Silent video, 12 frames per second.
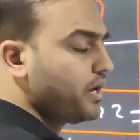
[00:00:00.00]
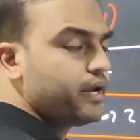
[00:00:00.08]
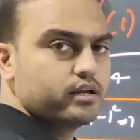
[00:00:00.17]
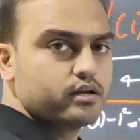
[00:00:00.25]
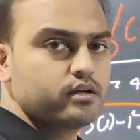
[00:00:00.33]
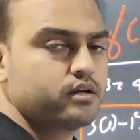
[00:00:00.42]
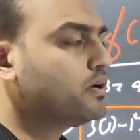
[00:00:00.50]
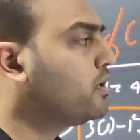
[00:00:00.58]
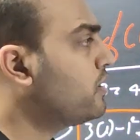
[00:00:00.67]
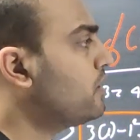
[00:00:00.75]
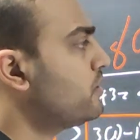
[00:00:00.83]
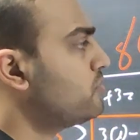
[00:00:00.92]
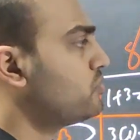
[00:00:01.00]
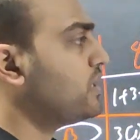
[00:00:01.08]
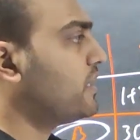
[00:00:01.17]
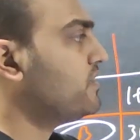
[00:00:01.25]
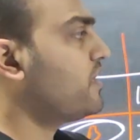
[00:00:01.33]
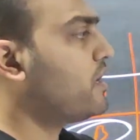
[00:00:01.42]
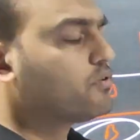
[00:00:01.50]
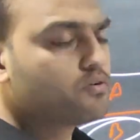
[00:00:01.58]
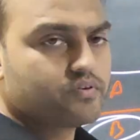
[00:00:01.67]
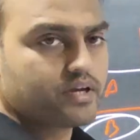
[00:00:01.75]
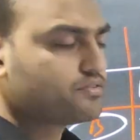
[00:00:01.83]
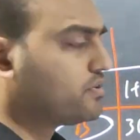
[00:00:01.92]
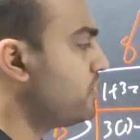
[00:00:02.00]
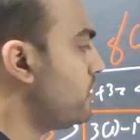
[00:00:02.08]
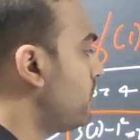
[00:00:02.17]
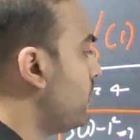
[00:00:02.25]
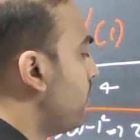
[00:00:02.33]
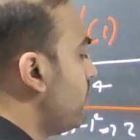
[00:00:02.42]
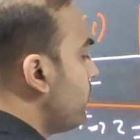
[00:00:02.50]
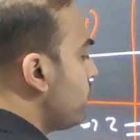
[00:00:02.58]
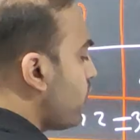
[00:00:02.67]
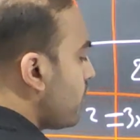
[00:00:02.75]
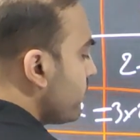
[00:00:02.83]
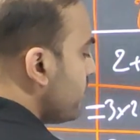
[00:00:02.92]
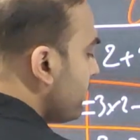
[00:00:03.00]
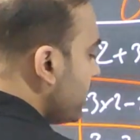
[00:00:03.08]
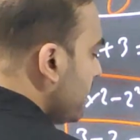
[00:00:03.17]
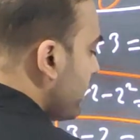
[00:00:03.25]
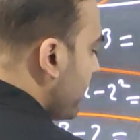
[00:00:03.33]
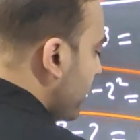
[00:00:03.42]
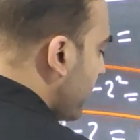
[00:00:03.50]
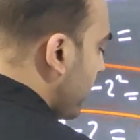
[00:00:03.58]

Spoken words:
right? So that is f of x. What will be